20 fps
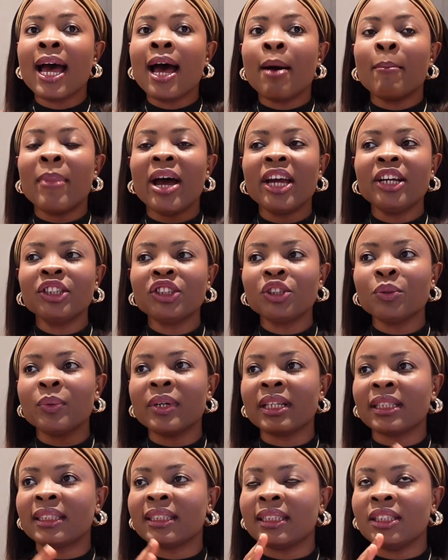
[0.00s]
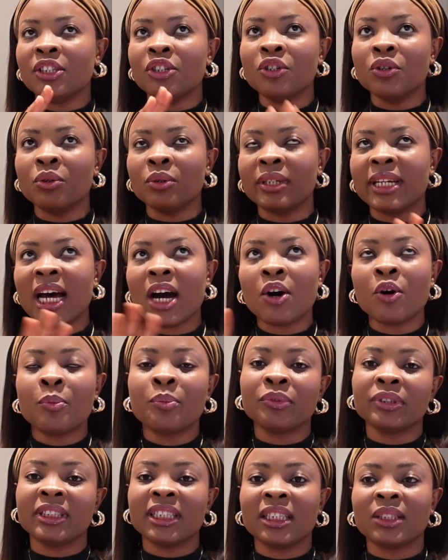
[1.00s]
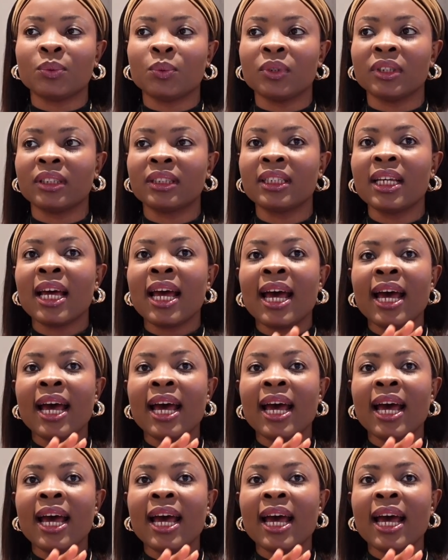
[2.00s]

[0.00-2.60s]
My issue with, you know, that whole process was